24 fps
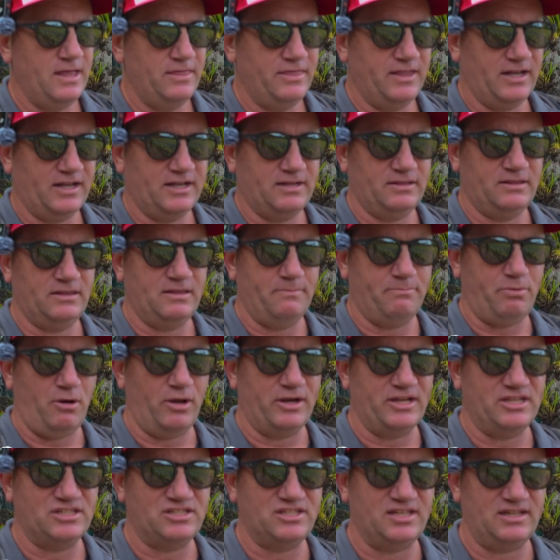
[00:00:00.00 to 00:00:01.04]
the
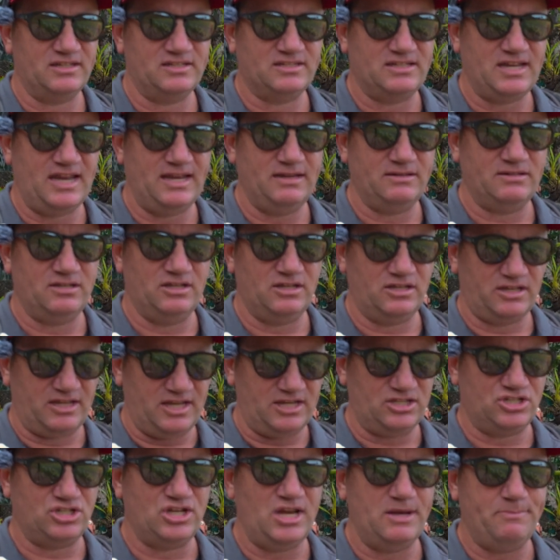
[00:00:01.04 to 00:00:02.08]
bodies tend to
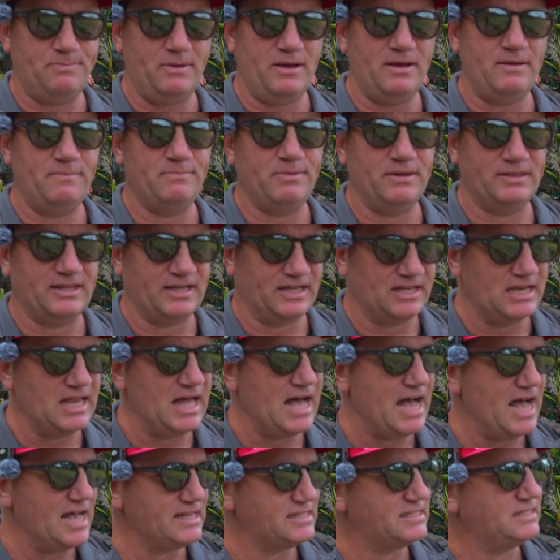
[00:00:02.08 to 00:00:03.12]
get cheaper, but the
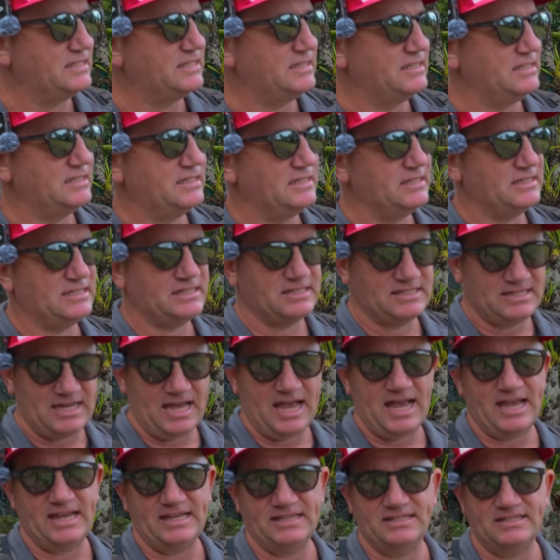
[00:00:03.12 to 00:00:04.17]
glass
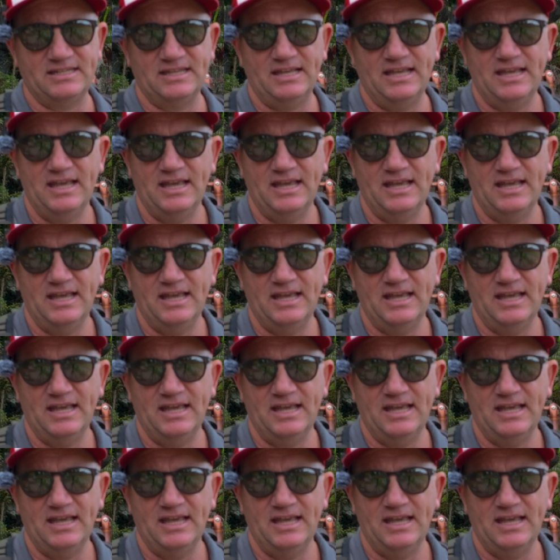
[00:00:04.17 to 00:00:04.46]
stays.